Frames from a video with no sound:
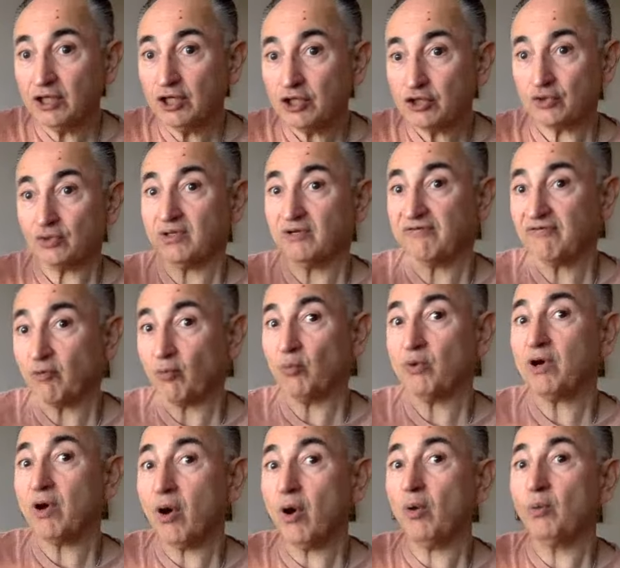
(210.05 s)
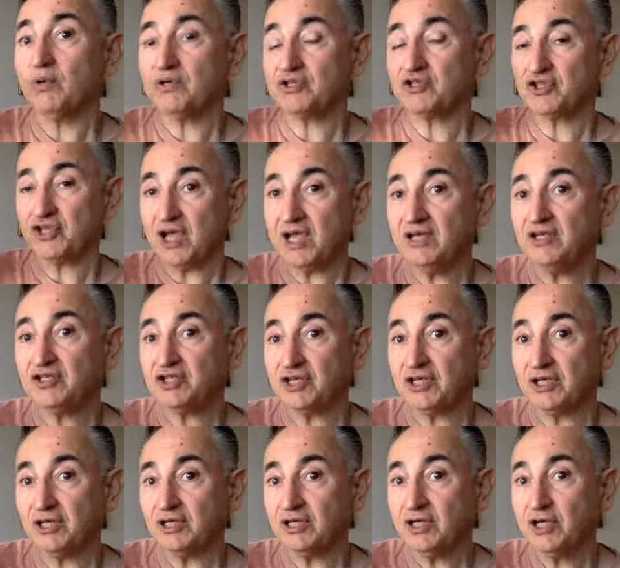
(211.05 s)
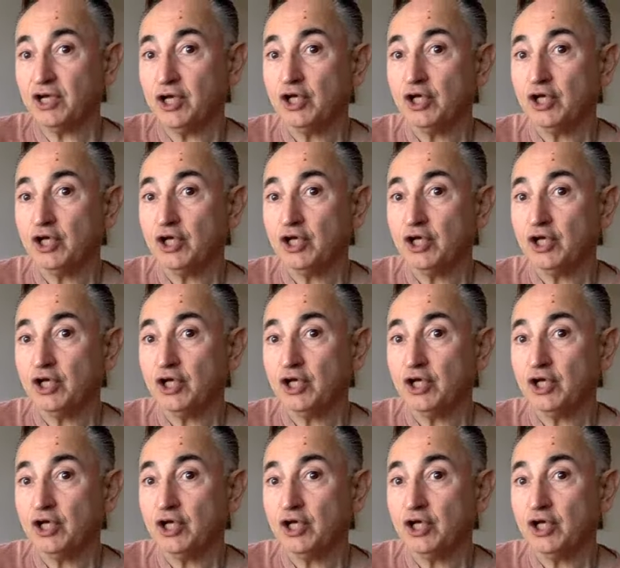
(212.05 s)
so therefore, we're always changing.